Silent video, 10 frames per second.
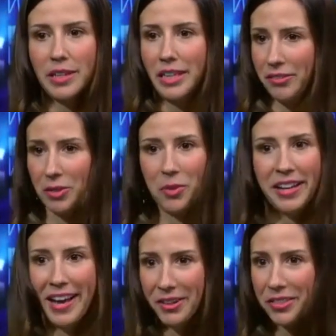Make everyone
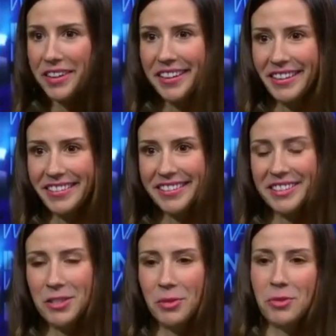healthy and
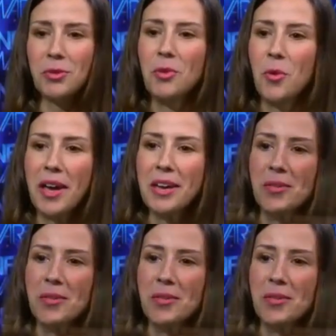do away